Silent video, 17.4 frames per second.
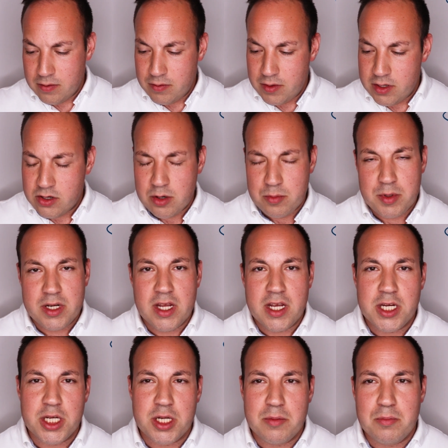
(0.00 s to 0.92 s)

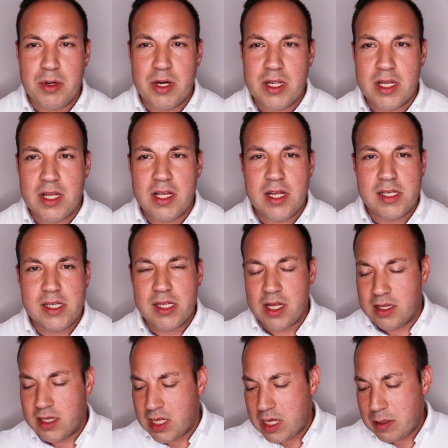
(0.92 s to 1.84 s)
interpretation, but let's
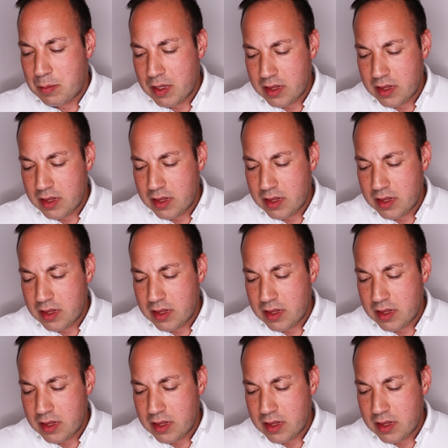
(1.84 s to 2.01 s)
keep